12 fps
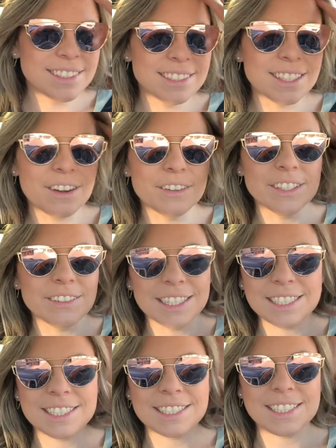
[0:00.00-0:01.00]
So you'll
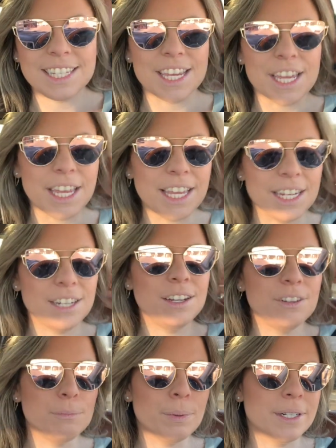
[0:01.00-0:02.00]
get to see it
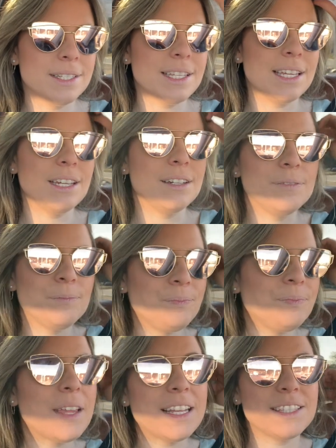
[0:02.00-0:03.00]
in
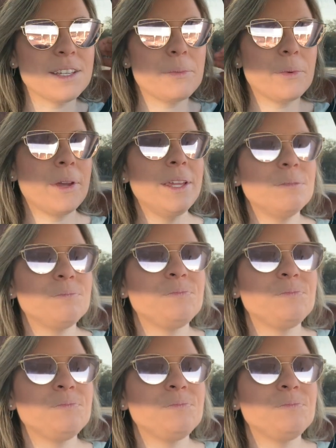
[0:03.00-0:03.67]
person at some point.